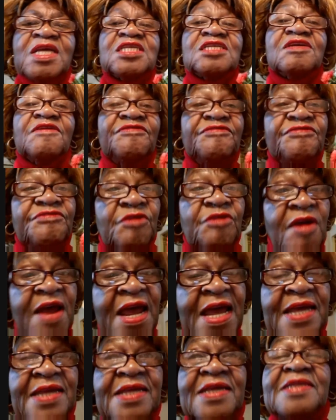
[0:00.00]
is
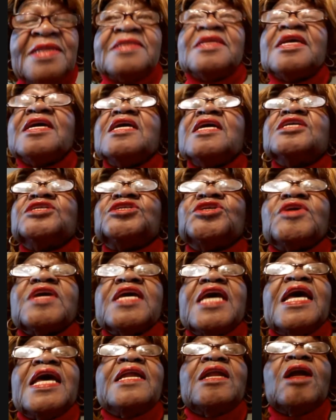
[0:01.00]
afraid to
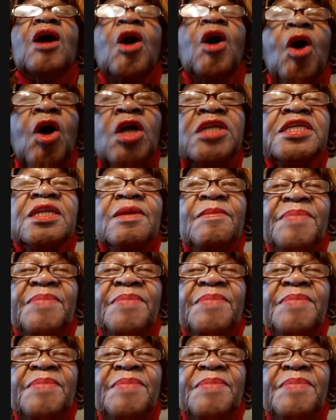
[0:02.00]
get on the